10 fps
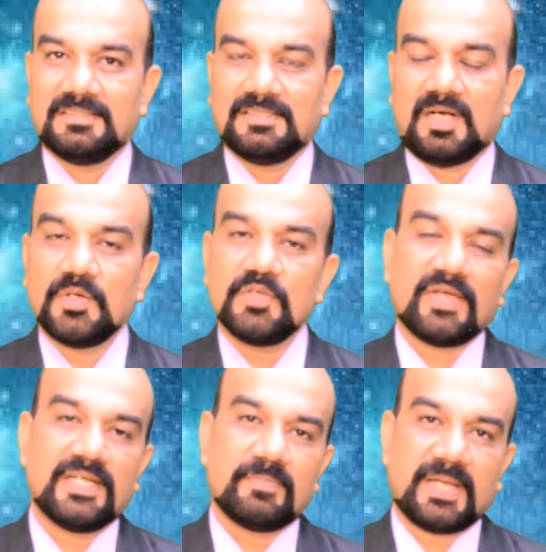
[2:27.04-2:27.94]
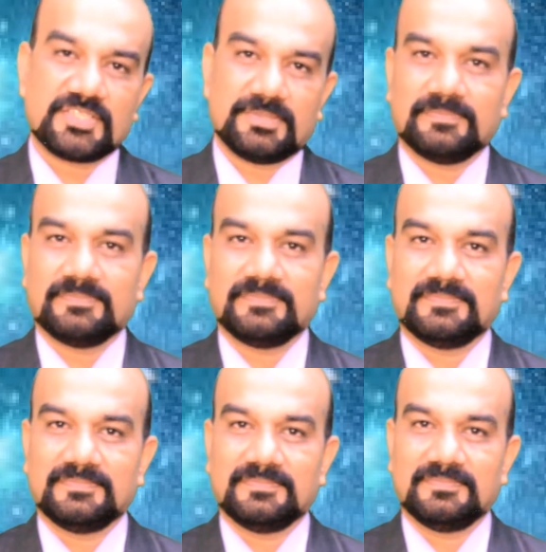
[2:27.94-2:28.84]
How do you find a passion?
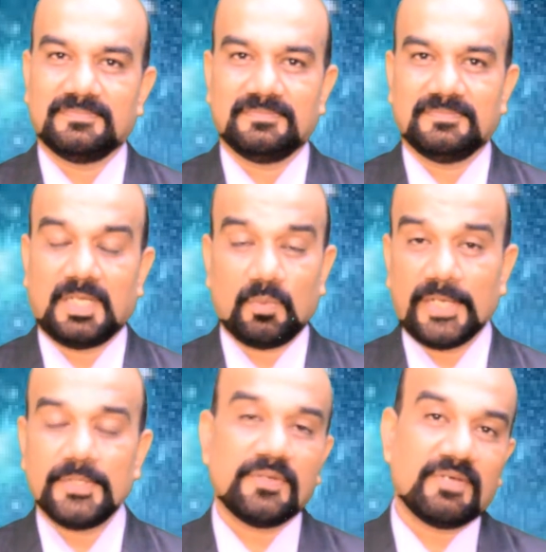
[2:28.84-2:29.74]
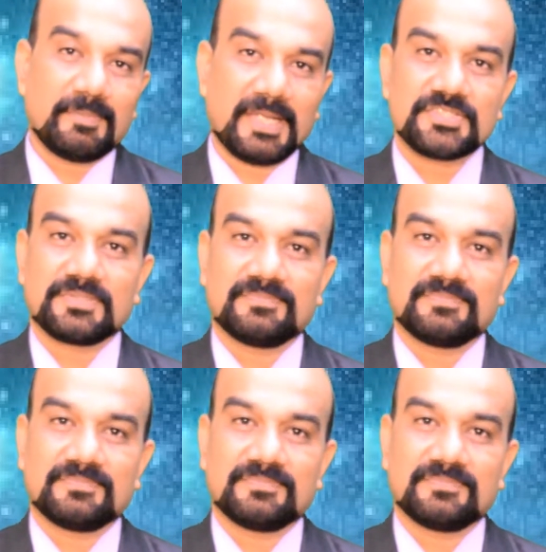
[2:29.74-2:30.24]
And why do you require a passion?